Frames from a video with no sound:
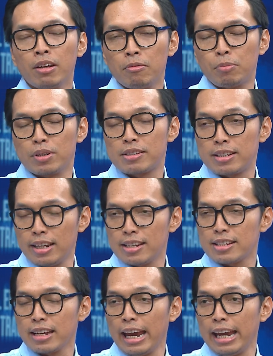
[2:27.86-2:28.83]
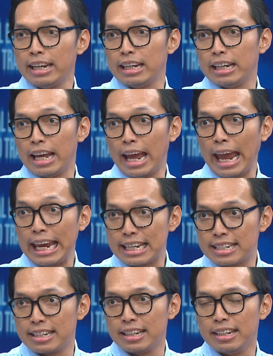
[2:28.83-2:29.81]
But since eighteen
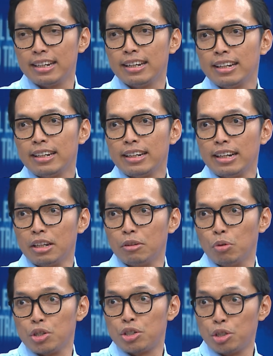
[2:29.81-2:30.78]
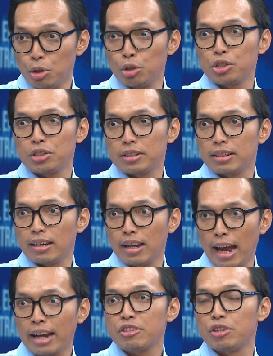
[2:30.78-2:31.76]
eighty, it was used
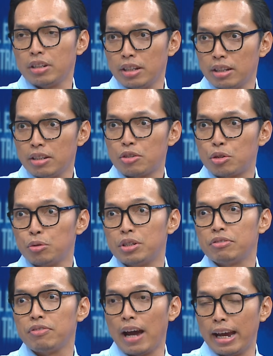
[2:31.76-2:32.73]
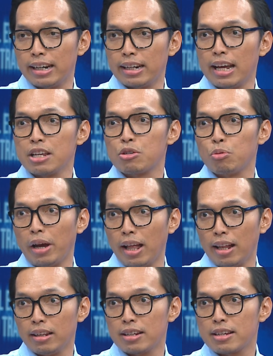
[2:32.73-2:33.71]
actually to define as
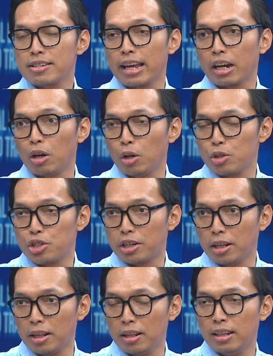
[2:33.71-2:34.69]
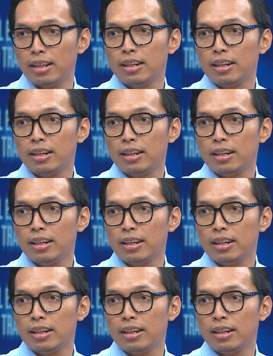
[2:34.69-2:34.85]
well psychological